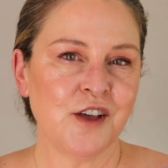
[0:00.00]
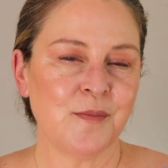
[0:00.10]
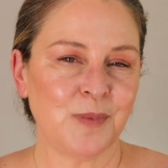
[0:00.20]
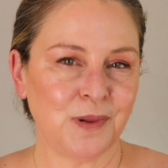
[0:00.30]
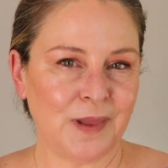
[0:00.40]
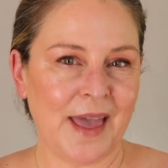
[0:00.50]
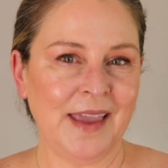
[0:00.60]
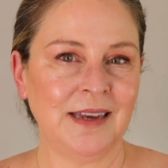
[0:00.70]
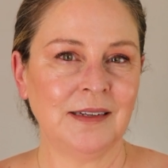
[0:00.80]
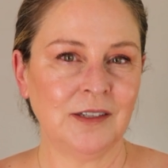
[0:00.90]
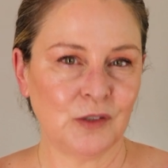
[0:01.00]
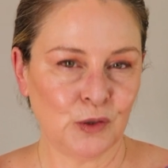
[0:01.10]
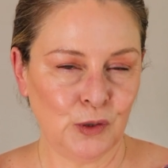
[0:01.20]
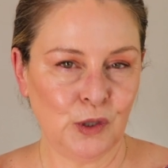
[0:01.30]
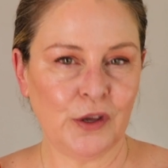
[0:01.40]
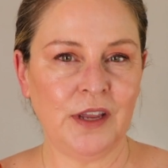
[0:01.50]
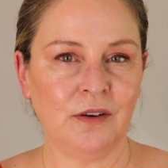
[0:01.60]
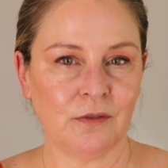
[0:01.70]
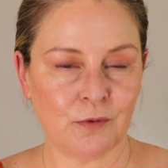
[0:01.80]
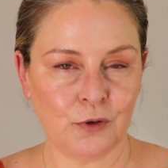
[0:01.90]
plain
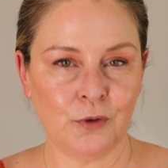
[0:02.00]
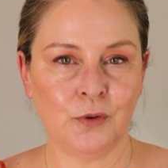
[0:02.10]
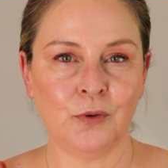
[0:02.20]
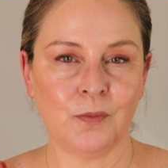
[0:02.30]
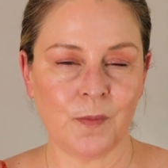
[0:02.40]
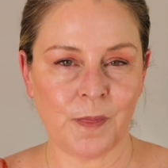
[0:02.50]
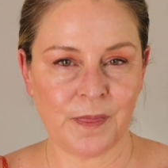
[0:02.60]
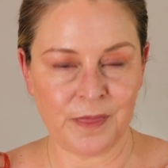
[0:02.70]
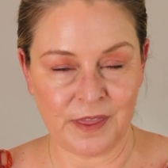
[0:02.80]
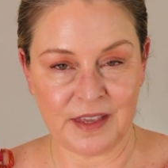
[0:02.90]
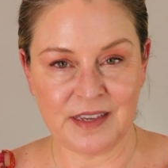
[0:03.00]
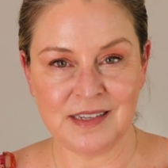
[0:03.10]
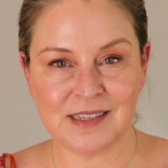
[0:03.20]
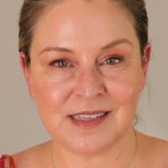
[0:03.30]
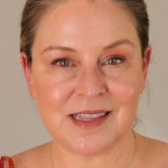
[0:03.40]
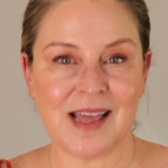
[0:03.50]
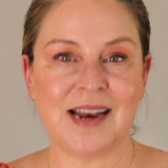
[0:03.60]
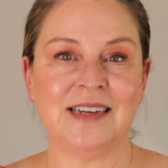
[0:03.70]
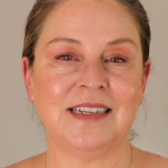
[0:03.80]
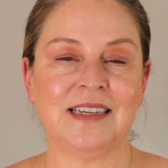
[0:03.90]
looking through these than
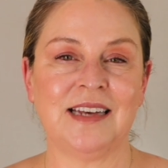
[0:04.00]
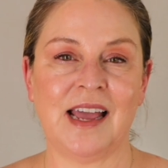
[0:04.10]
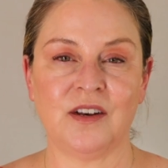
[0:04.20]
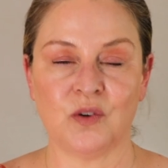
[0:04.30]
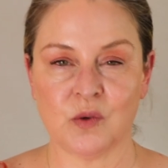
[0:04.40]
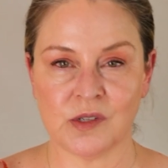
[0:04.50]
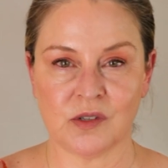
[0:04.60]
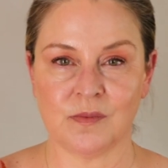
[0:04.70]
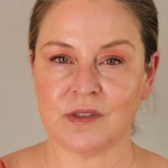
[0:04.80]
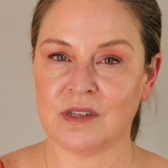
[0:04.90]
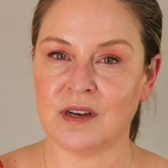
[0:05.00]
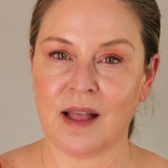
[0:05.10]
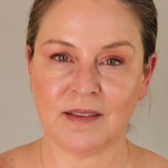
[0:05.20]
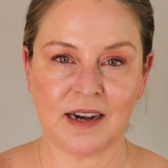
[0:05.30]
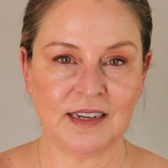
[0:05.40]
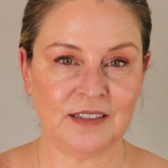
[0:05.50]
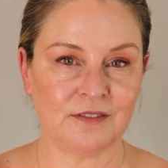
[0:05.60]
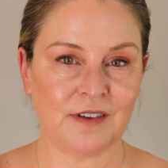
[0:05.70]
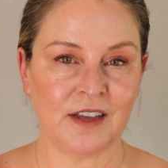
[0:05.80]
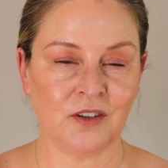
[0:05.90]
I did at Nordstrom's. Not that I
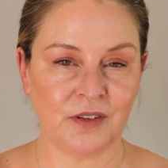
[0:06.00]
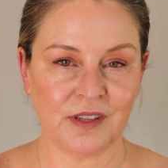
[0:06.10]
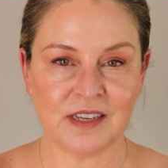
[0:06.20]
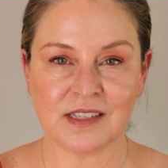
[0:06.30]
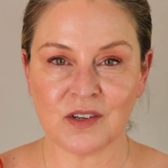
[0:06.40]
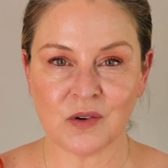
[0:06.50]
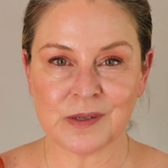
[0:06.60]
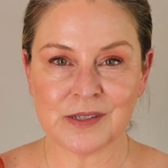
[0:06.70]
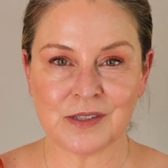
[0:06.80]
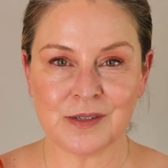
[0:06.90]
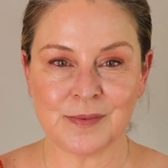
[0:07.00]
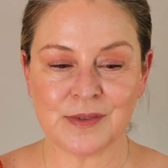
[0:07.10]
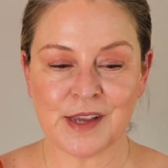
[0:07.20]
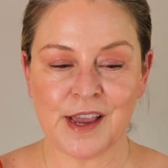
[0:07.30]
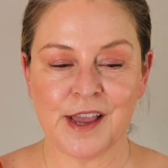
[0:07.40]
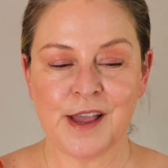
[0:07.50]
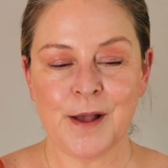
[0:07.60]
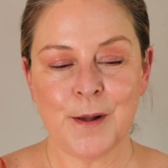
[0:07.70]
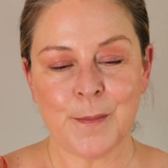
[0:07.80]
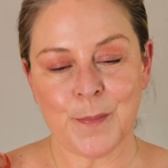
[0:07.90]
didn't find good things at Nordstrom's,
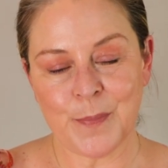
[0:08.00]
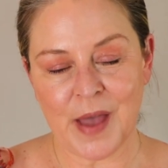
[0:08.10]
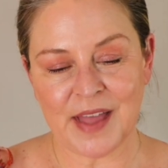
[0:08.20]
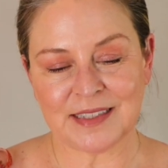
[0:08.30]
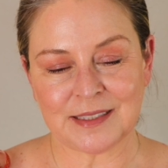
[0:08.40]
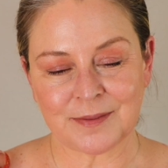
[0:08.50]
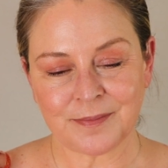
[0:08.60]
but